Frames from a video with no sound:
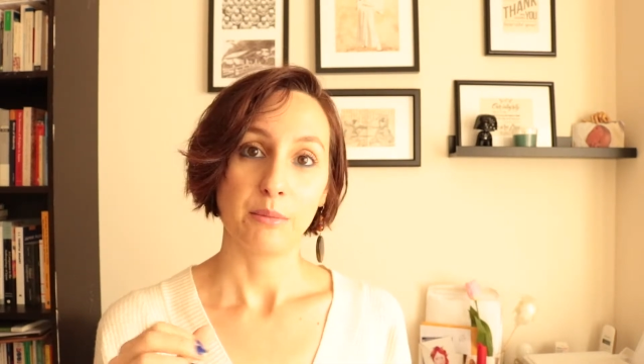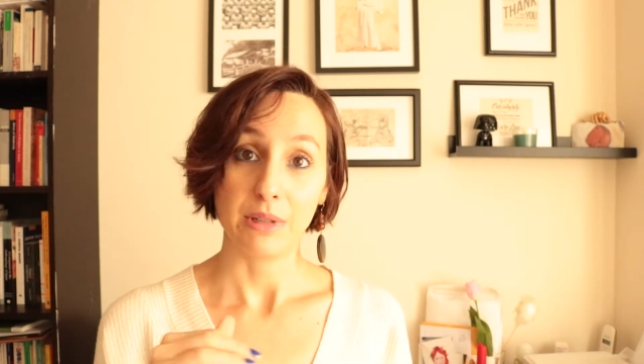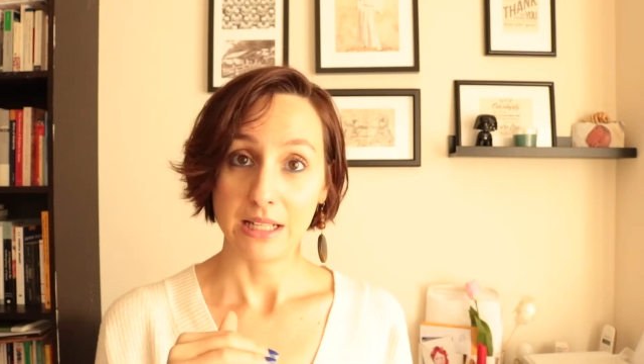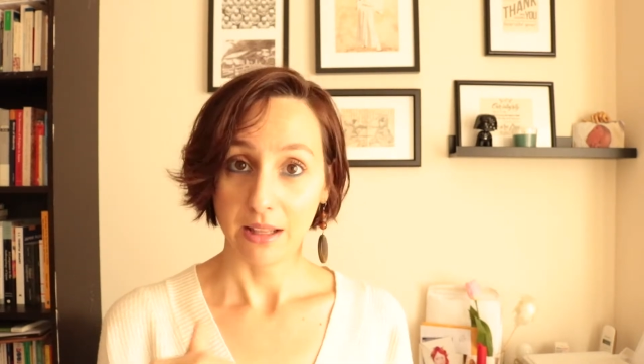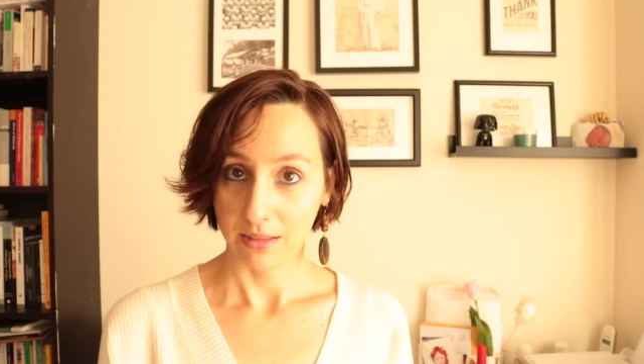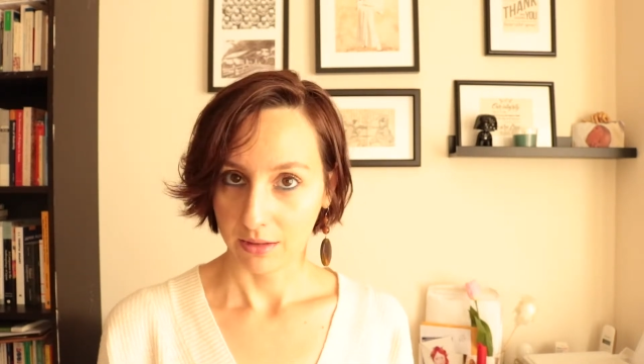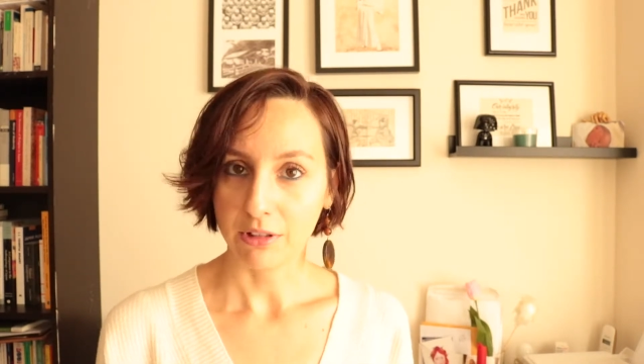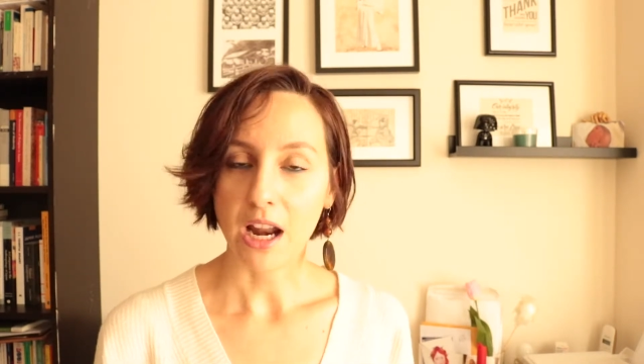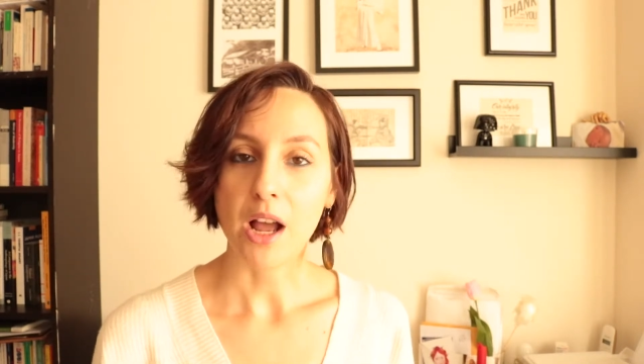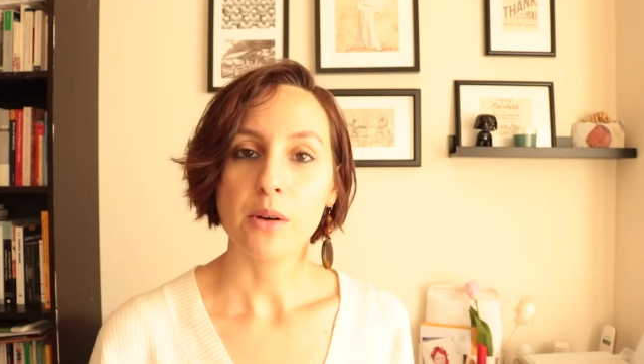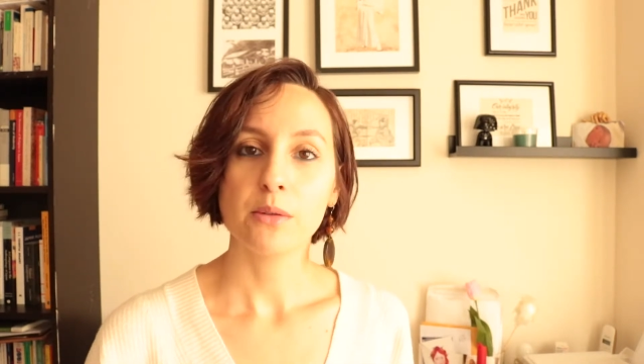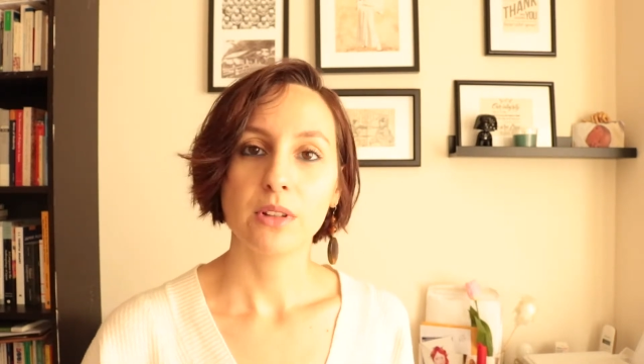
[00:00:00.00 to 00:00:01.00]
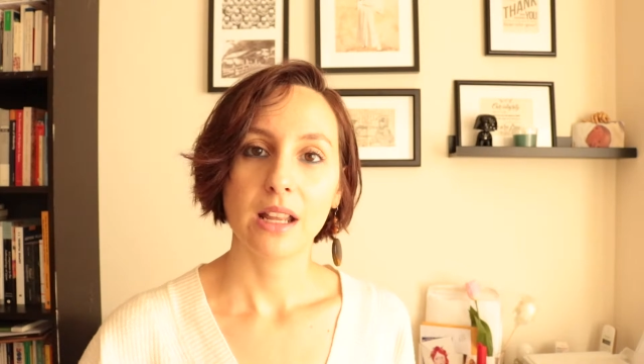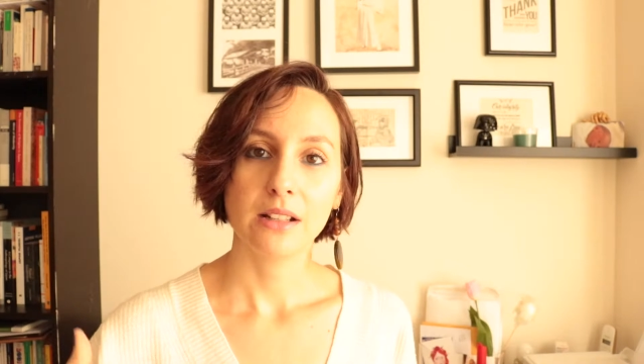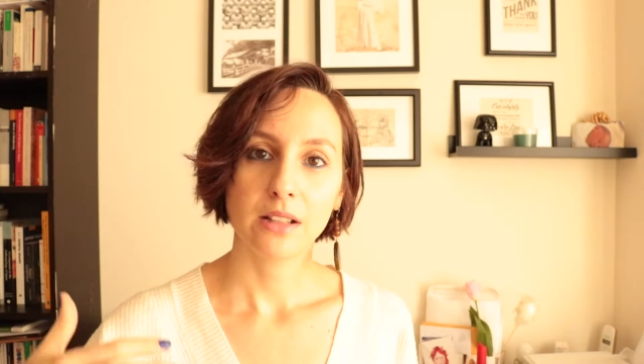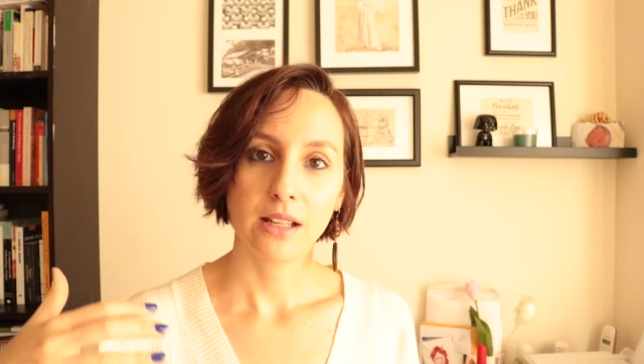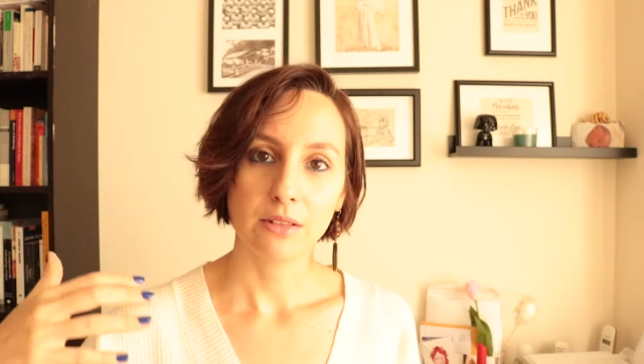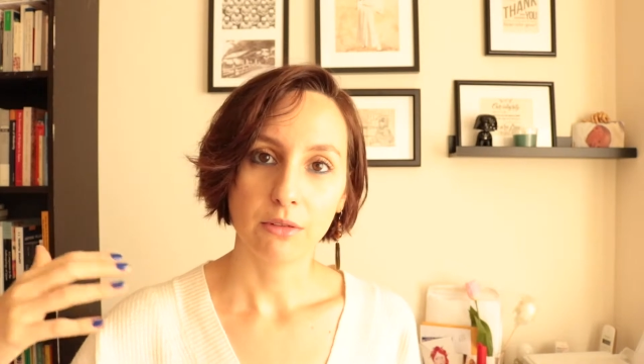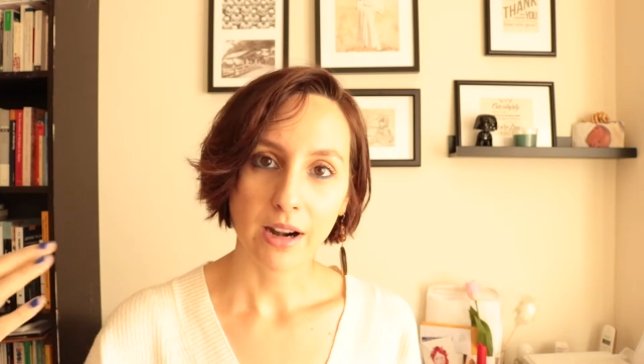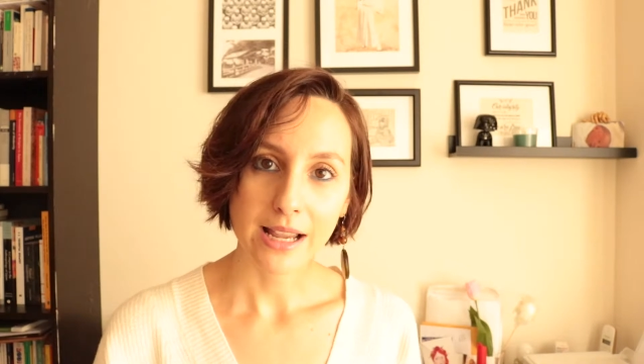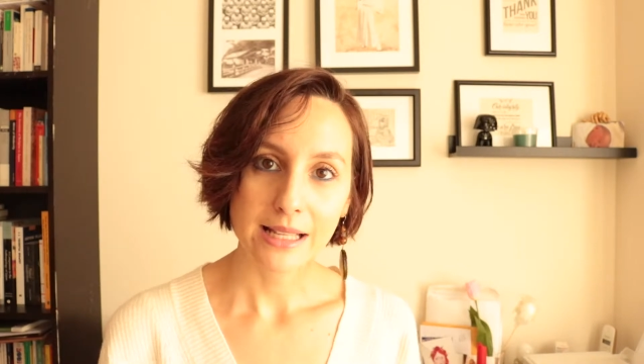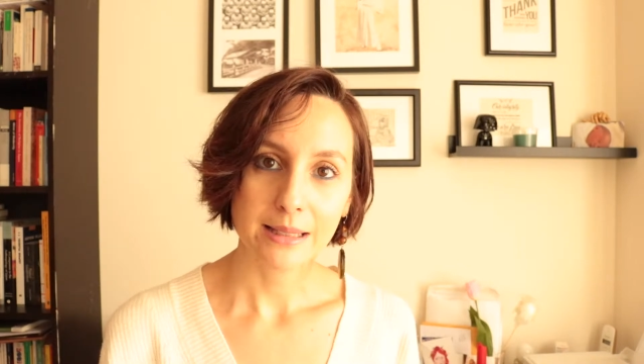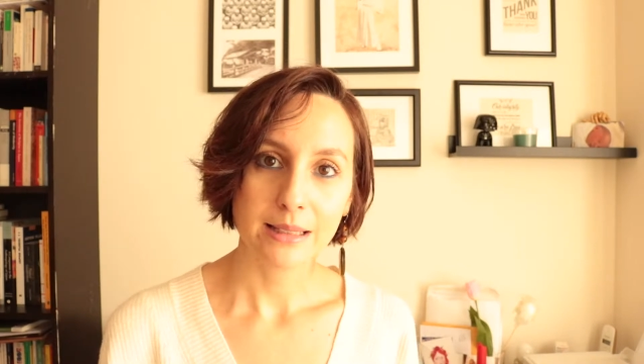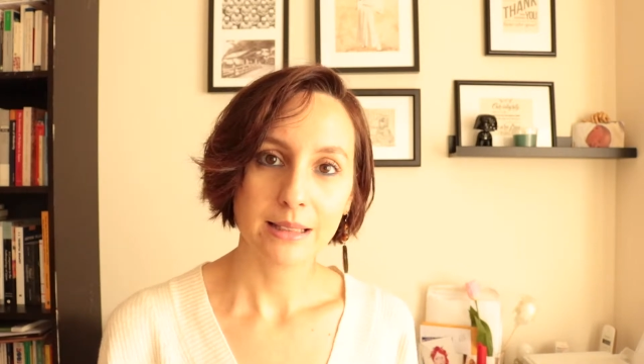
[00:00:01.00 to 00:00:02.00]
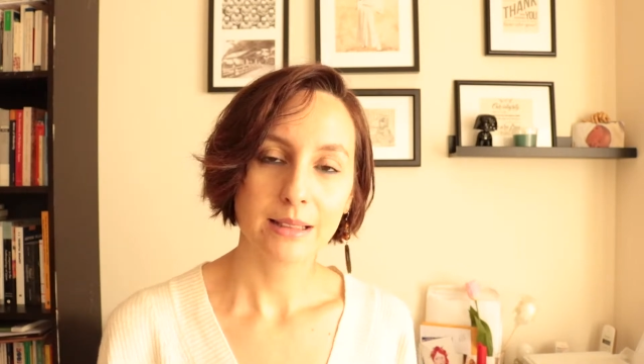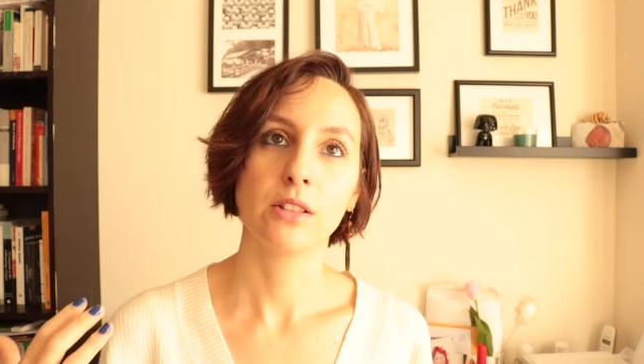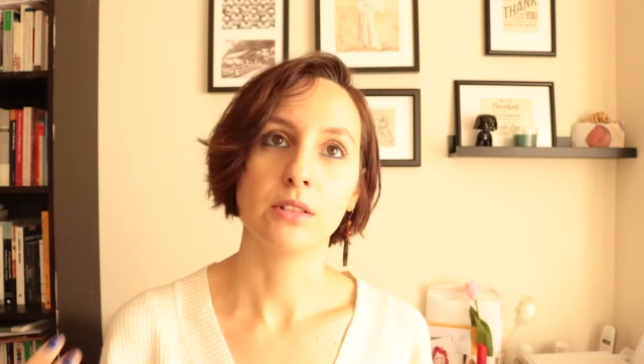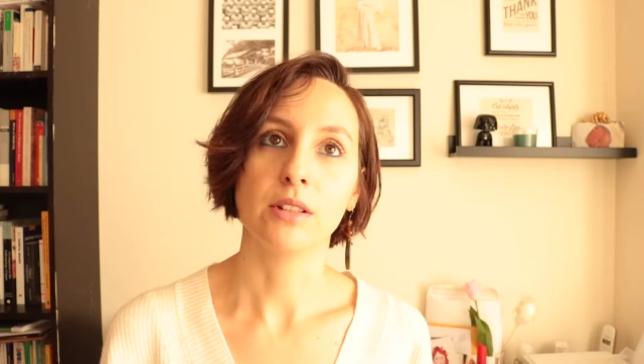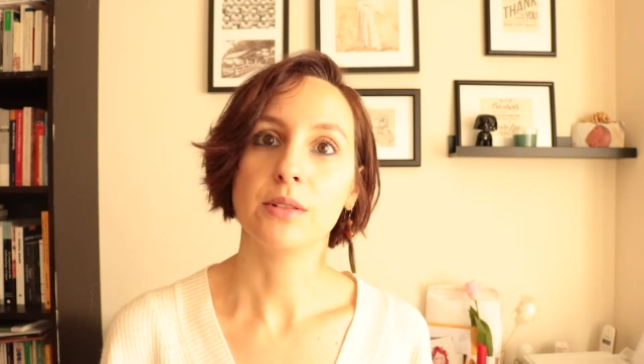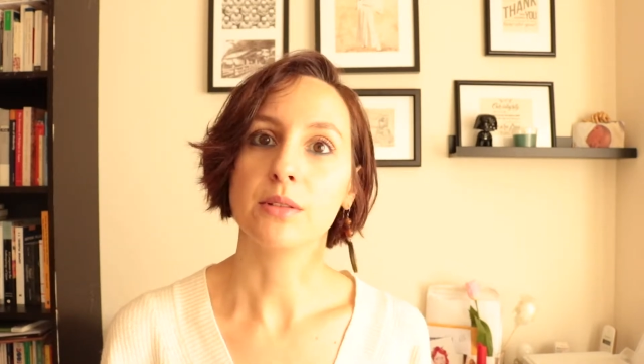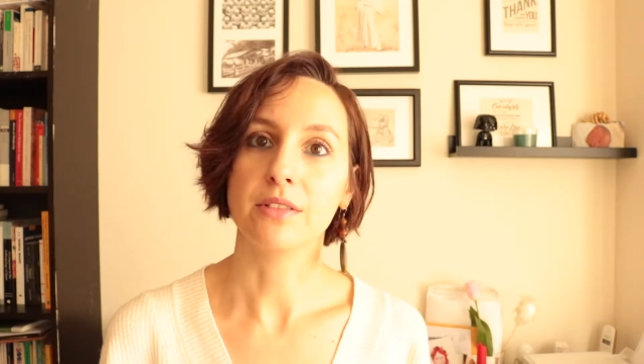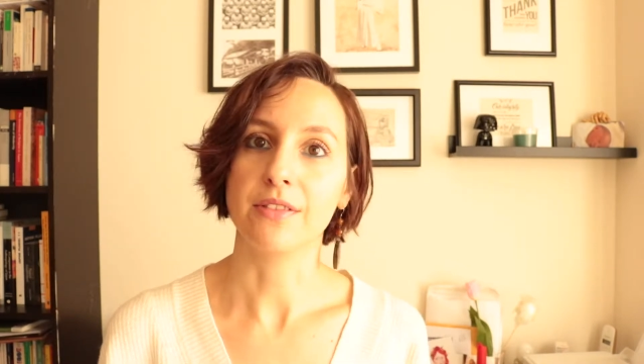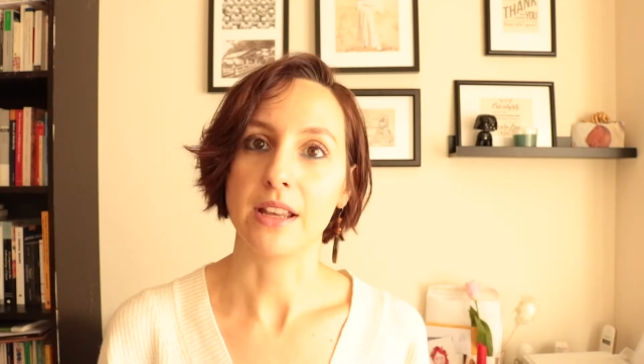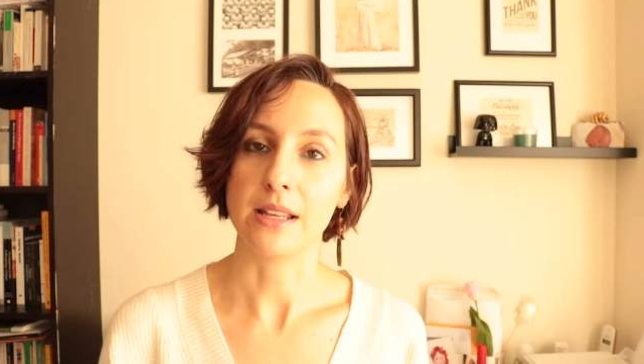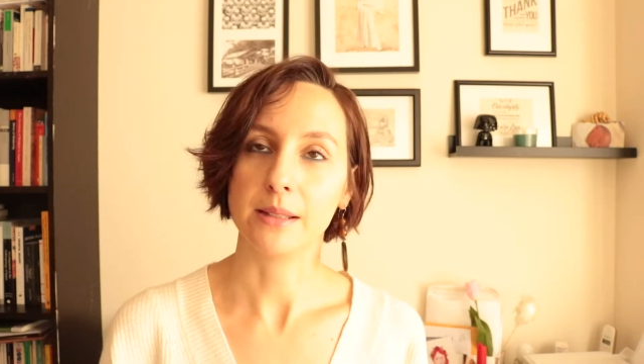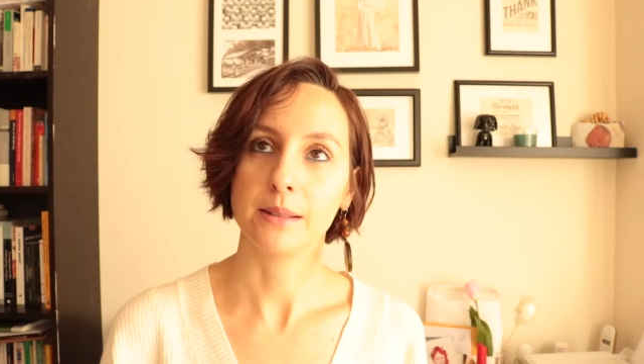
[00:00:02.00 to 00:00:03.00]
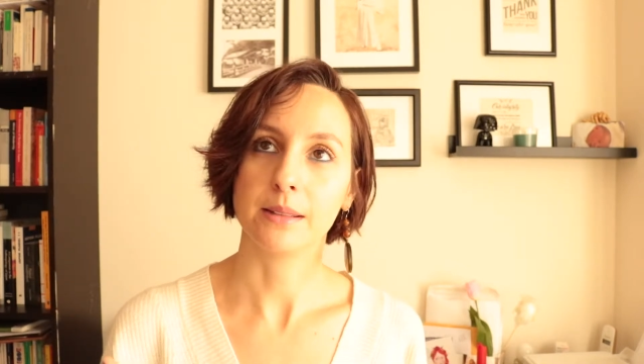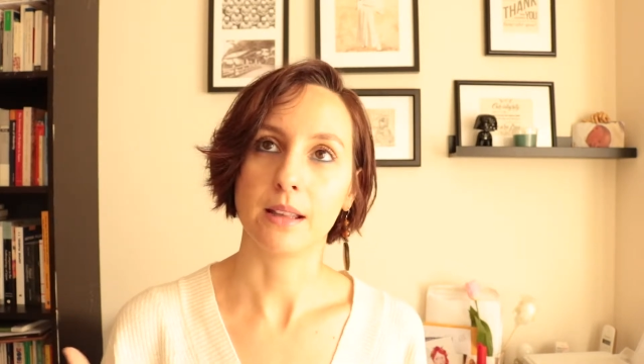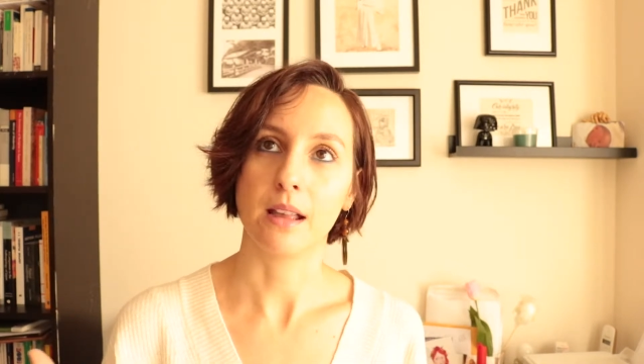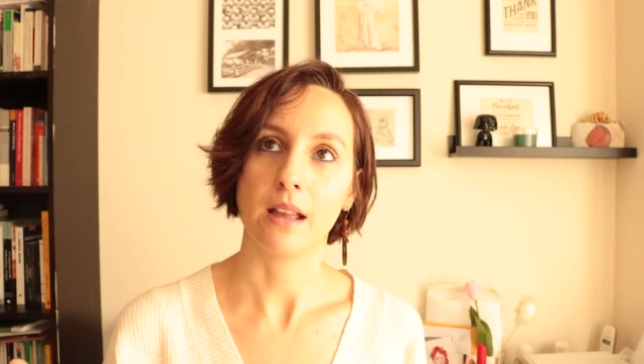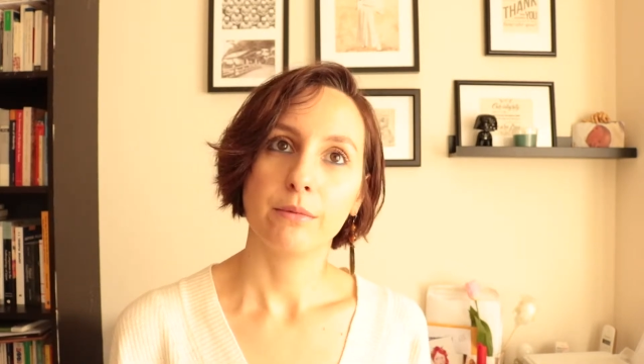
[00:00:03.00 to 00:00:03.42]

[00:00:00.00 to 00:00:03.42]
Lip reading: beneath the ground and then rises to the surface